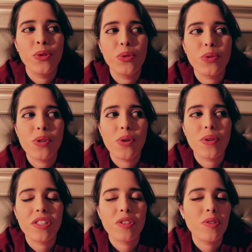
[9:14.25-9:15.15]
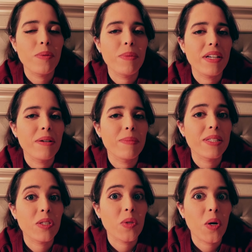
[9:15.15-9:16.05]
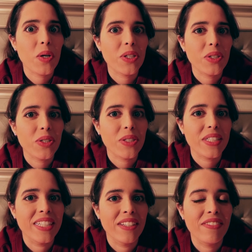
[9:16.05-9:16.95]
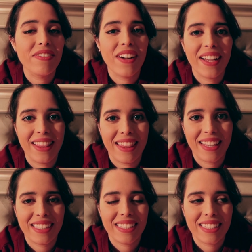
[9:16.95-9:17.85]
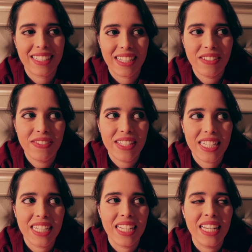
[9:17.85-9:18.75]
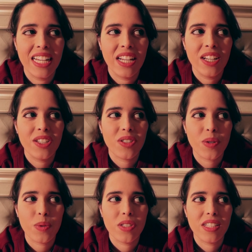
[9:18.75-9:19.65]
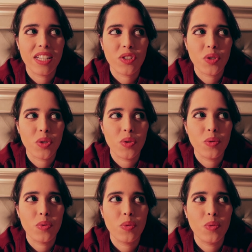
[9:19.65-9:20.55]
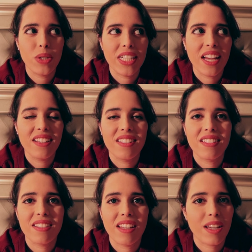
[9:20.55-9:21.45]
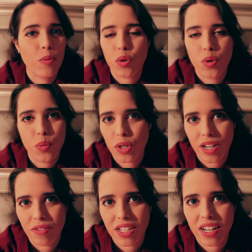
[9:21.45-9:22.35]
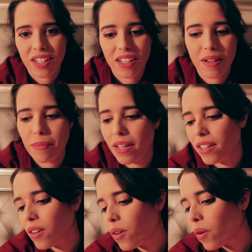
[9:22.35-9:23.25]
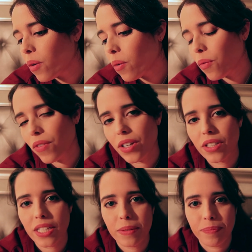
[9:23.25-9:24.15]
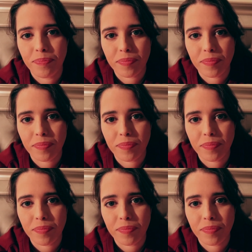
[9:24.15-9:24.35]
So it becomes a little harder to find things to gift. So it was the next 2 weekends. Like I would go to work every day, come back home very